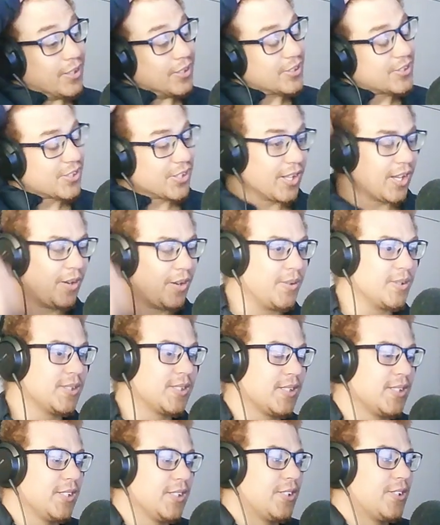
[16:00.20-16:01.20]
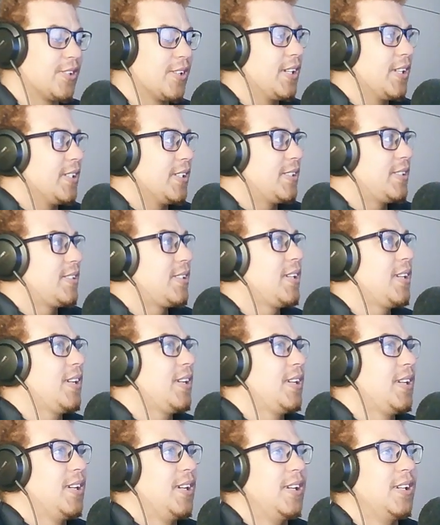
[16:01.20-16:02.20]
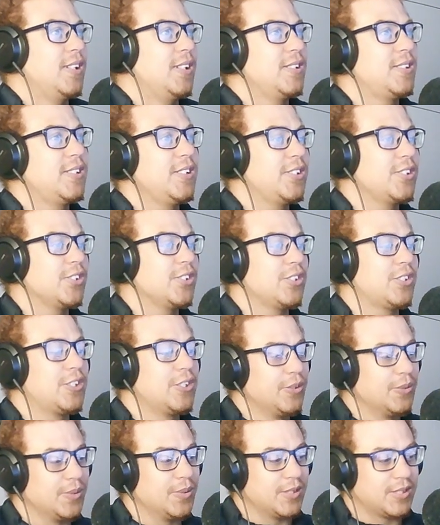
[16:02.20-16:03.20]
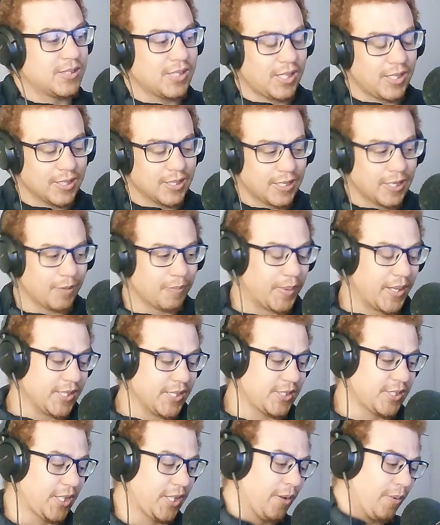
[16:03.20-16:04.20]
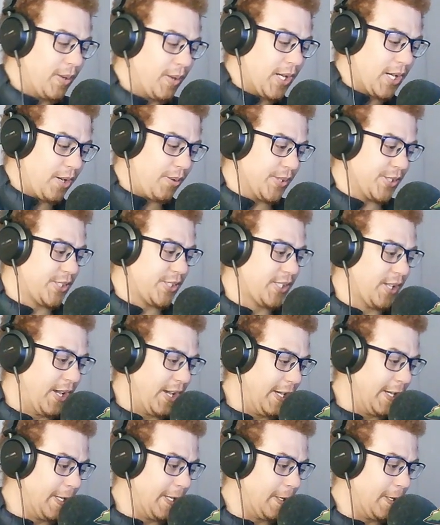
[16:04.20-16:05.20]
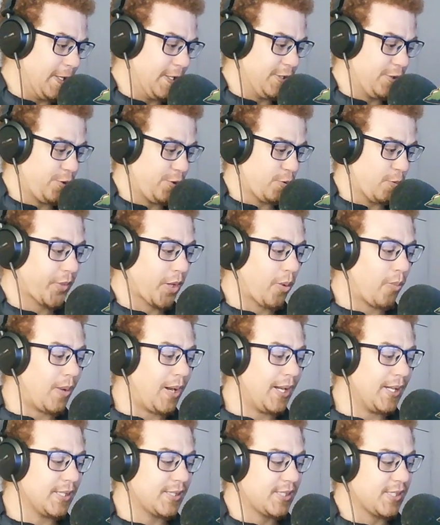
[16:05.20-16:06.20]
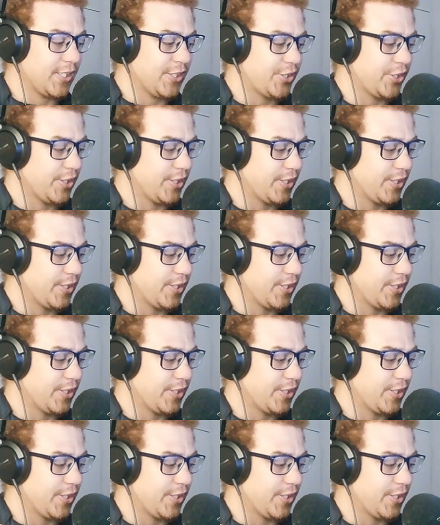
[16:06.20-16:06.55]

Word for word: so that was it, right? Season 2 is done, and basically what I was saying is why it was such